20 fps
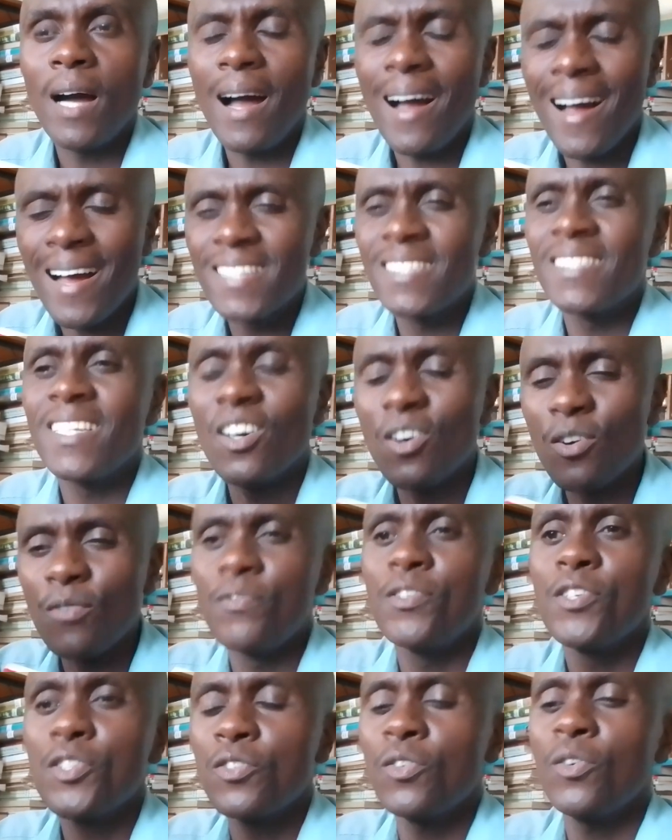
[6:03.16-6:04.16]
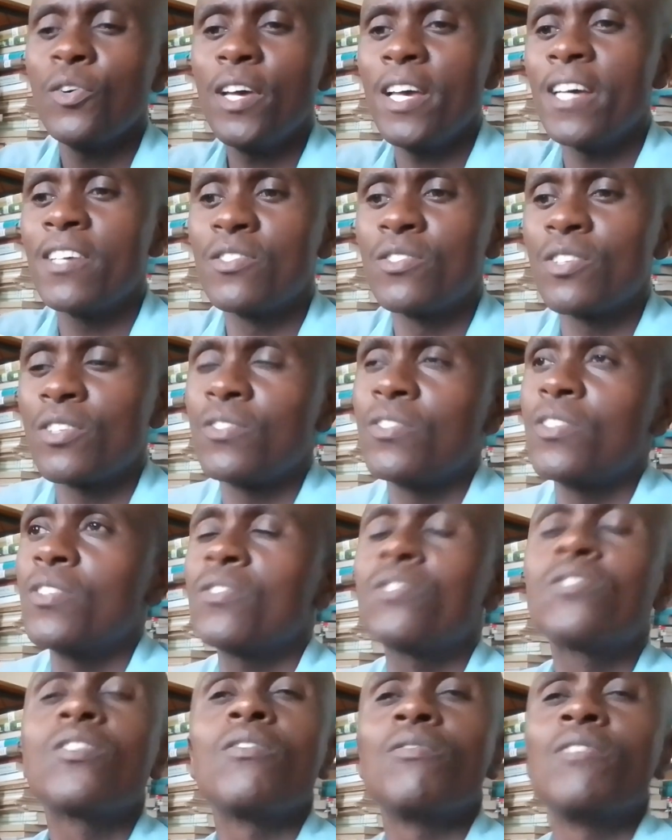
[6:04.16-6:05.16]
as the official
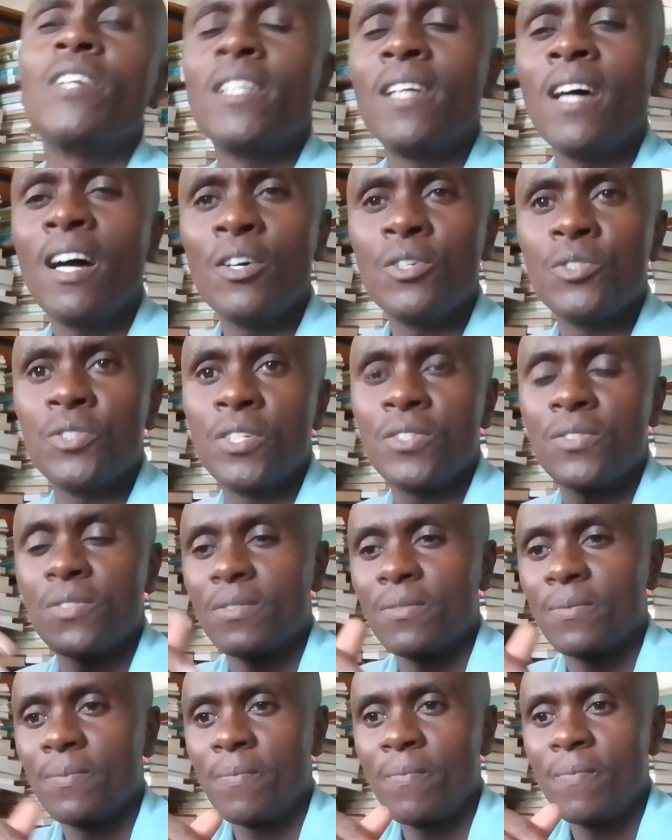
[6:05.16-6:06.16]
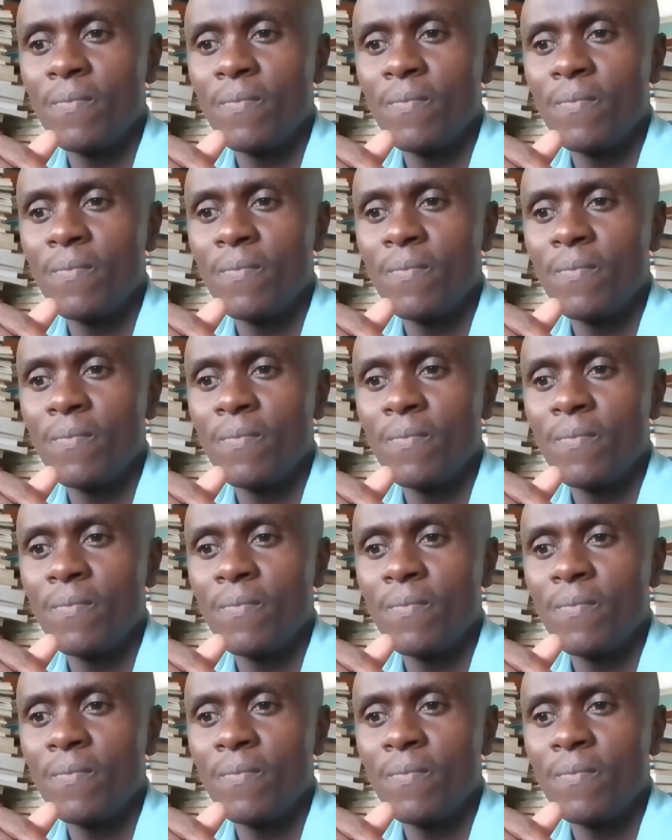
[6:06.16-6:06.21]
exorcist of the diocese.